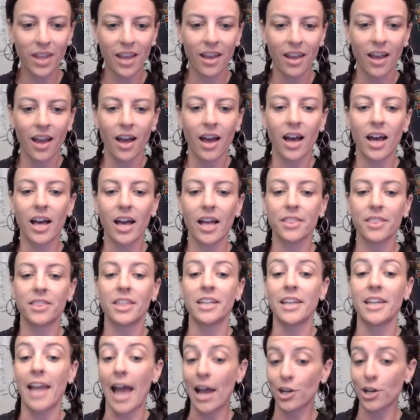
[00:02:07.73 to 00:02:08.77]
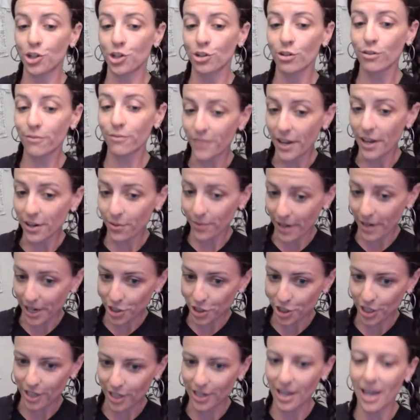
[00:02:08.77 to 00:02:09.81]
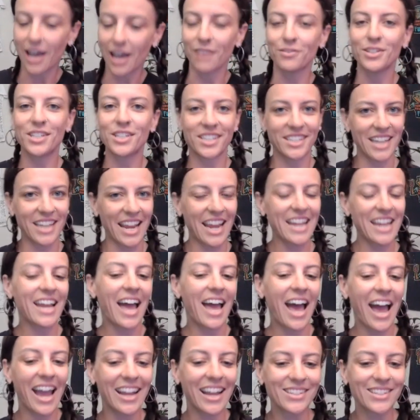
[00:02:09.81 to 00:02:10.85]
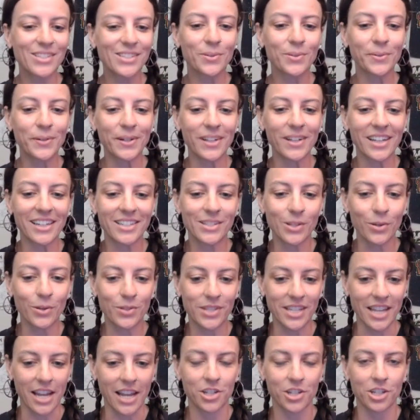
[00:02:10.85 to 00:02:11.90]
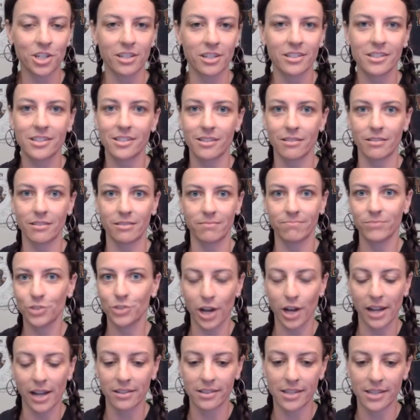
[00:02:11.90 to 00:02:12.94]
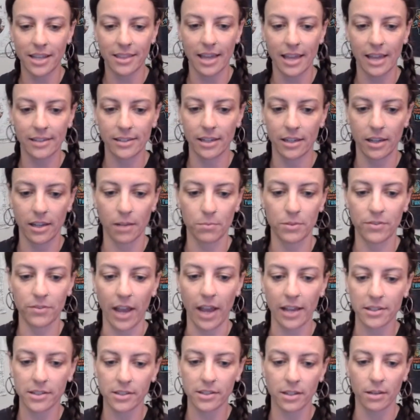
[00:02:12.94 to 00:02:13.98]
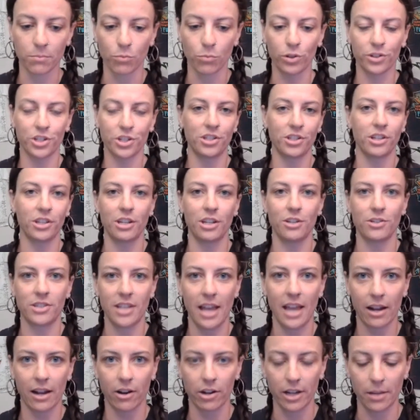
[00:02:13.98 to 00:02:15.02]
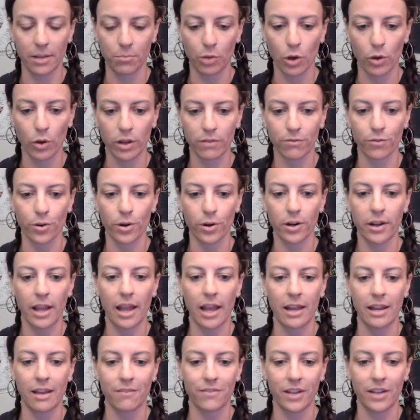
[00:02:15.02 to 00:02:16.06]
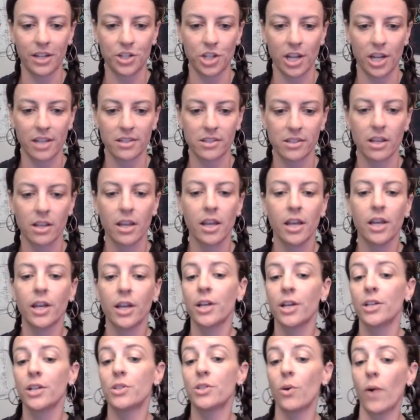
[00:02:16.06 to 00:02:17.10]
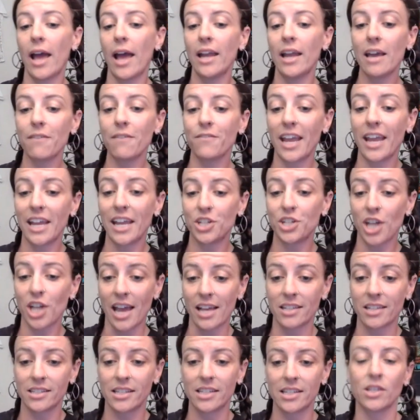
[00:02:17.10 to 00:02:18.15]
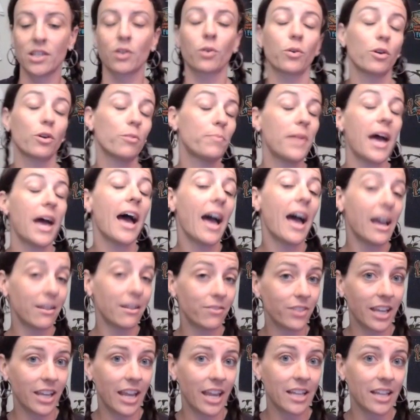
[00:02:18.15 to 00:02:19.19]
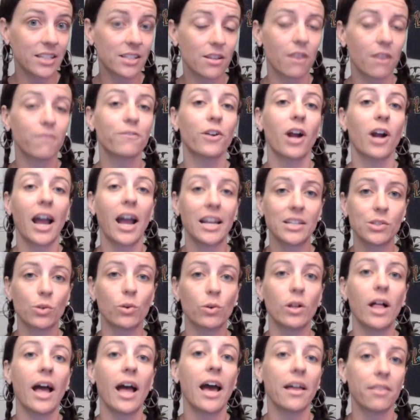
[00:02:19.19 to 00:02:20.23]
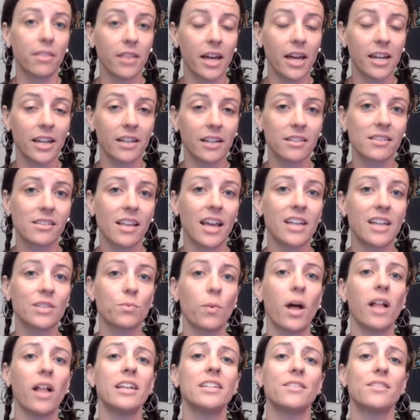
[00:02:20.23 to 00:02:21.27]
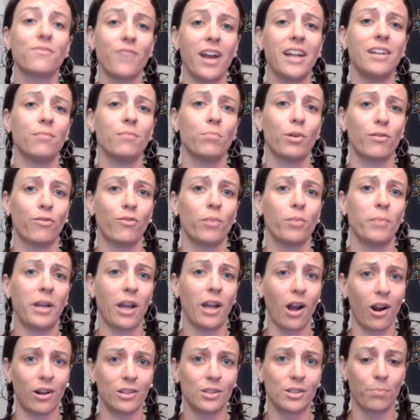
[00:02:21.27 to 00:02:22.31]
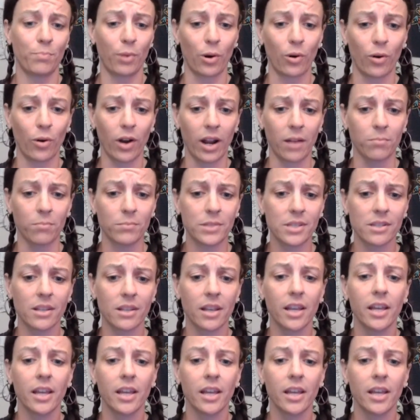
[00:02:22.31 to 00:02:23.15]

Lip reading: The National Federation of State High School Associations, try and say that 10 times fast. We're just going to use the acronym going forward, NFHS. So NFHS is a group that advocates for high school athletics as well as fine and performing arts programs.